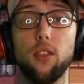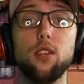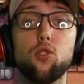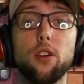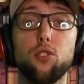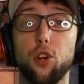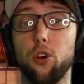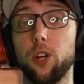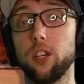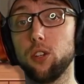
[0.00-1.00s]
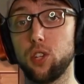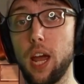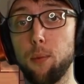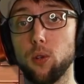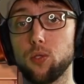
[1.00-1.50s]
they start dirtying your
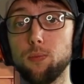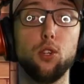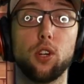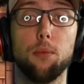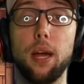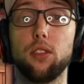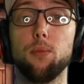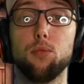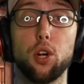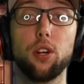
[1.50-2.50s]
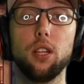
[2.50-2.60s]
tables. You can make them dirty